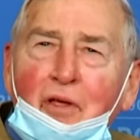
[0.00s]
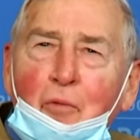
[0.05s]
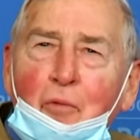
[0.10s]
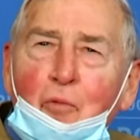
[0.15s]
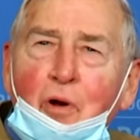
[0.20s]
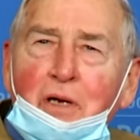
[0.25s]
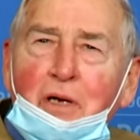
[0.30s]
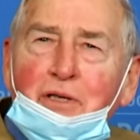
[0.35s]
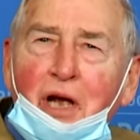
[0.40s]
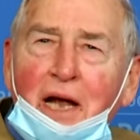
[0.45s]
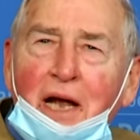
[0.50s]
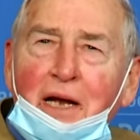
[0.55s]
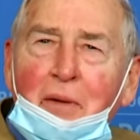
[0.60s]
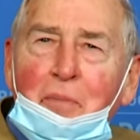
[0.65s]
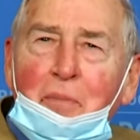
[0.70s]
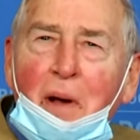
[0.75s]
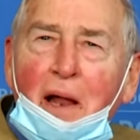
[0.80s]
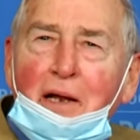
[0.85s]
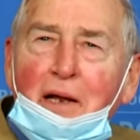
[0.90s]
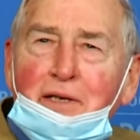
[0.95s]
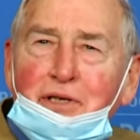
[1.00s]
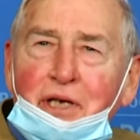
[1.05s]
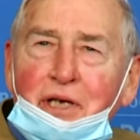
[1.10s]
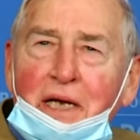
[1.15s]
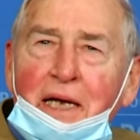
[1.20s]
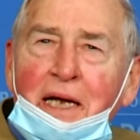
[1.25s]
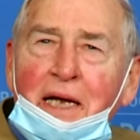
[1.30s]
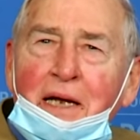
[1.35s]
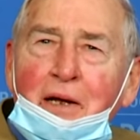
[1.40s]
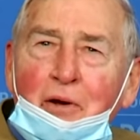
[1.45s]
or
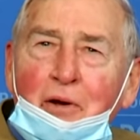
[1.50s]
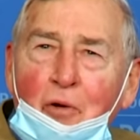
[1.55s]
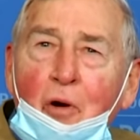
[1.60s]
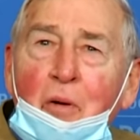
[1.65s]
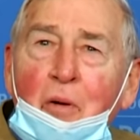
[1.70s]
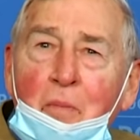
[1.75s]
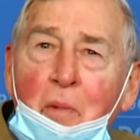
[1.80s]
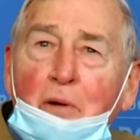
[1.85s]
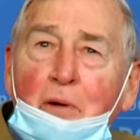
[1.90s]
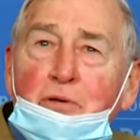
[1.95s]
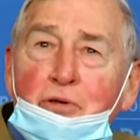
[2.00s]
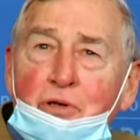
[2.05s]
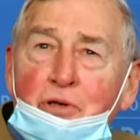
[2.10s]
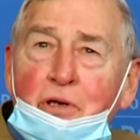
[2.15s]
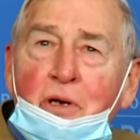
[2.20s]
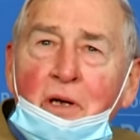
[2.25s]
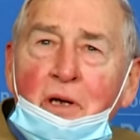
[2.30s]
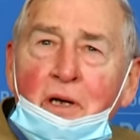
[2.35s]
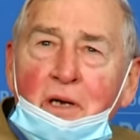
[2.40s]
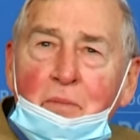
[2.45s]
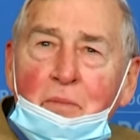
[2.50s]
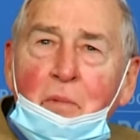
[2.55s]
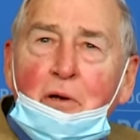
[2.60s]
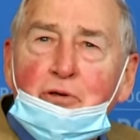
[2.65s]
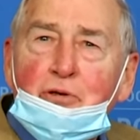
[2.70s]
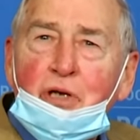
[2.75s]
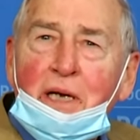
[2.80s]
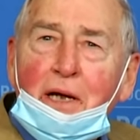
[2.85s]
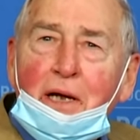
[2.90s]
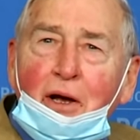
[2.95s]
mostly unintended, I
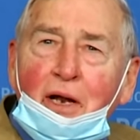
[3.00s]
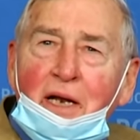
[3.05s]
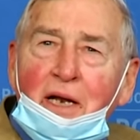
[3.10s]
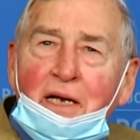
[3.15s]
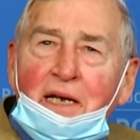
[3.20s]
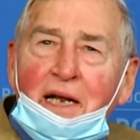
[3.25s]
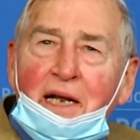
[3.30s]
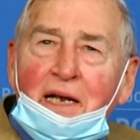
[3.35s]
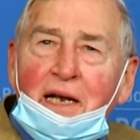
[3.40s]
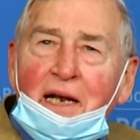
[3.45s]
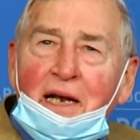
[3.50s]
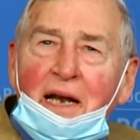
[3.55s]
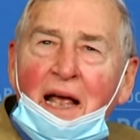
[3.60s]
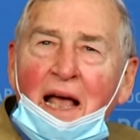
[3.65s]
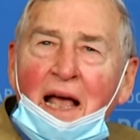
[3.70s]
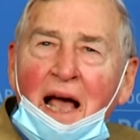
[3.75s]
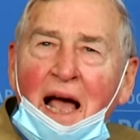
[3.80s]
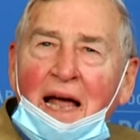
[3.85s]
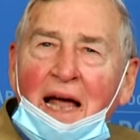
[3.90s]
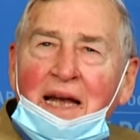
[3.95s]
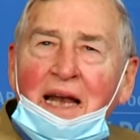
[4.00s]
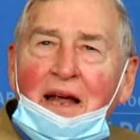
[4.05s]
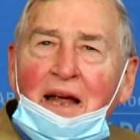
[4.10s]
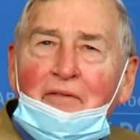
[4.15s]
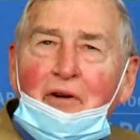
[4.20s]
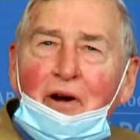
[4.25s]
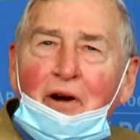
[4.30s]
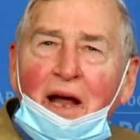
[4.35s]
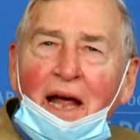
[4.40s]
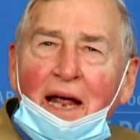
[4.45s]
never had
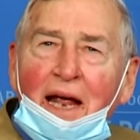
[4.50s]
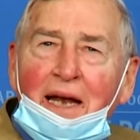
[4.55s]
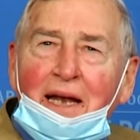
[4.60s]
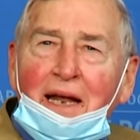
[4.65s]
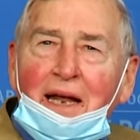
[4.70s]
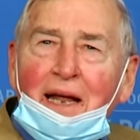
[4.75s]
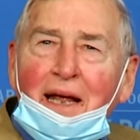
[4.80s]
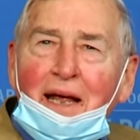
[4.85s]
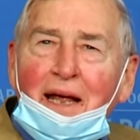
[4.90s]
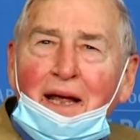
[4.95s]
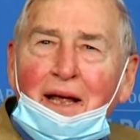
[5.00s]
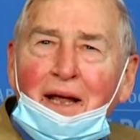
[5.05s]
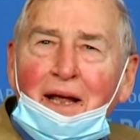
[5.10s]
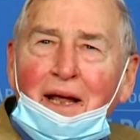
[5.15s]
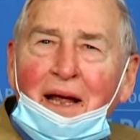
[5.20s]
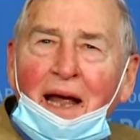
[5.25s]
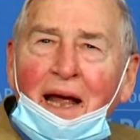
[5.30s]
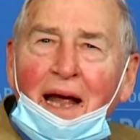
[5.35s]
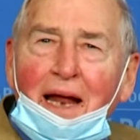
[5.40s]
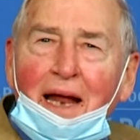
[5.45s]
thought about before. That's